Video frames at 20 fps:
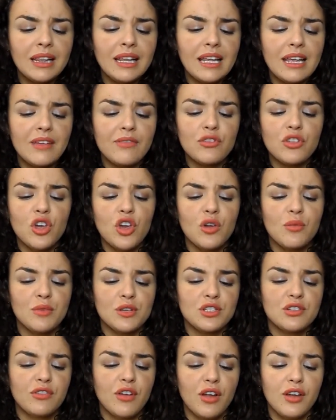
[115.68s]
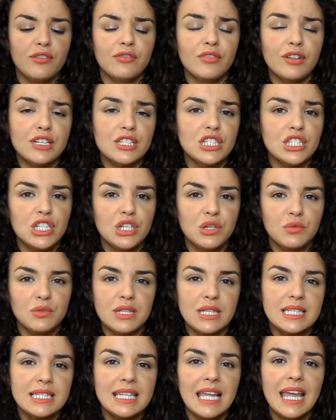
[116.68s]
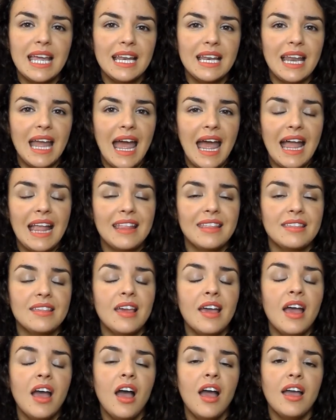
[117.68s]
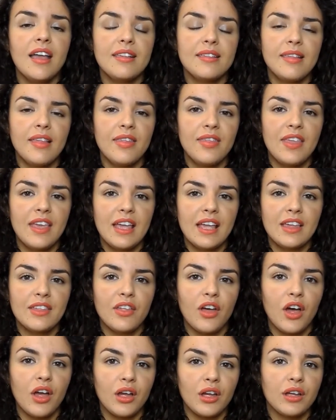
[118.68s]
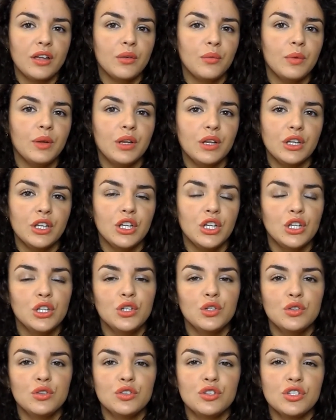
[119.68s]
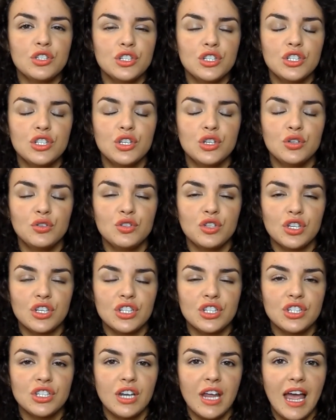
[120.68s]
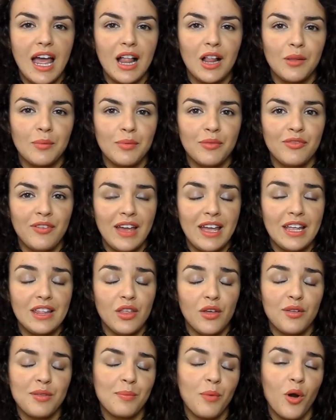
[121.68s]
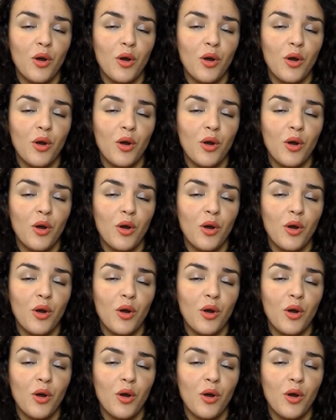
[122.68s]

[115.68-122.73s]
leave too much of kind of residue on the skin, and it's something that I will use to just help fade those